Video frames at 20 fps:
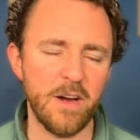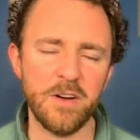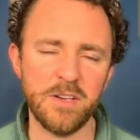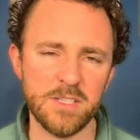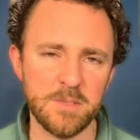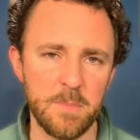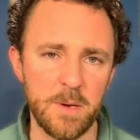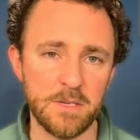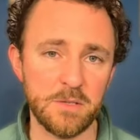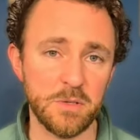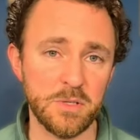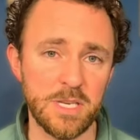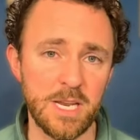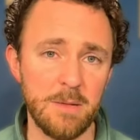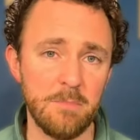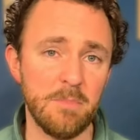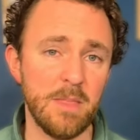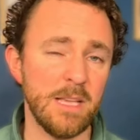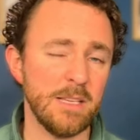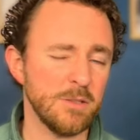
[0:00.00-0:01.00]
special team
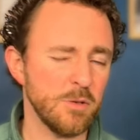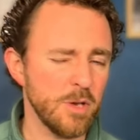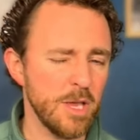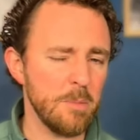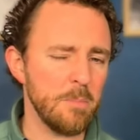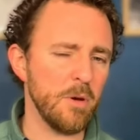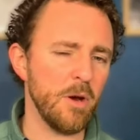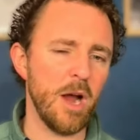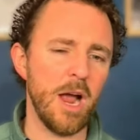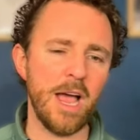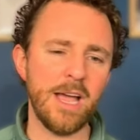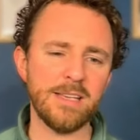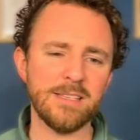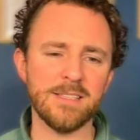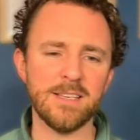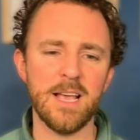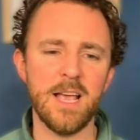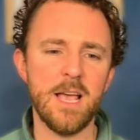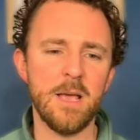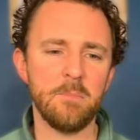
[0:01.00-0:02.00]
things. So keep your eyes
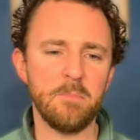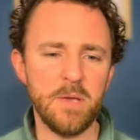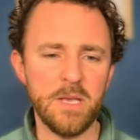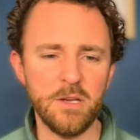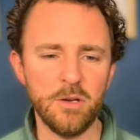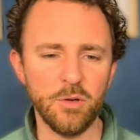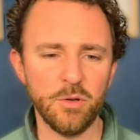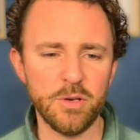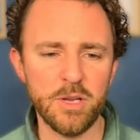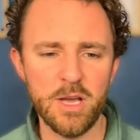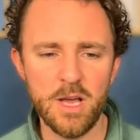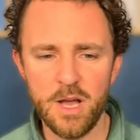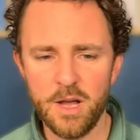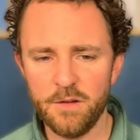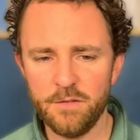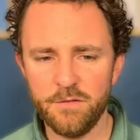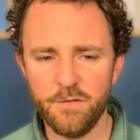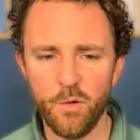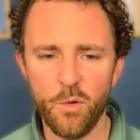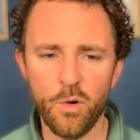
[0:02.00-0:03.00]
peeled
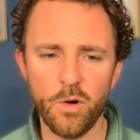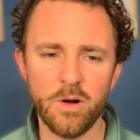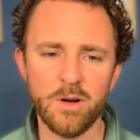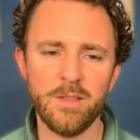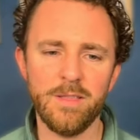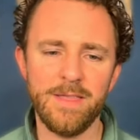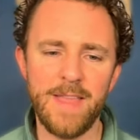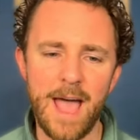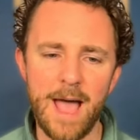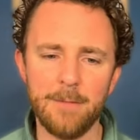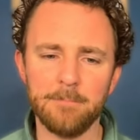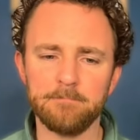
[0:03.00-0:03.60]
for that.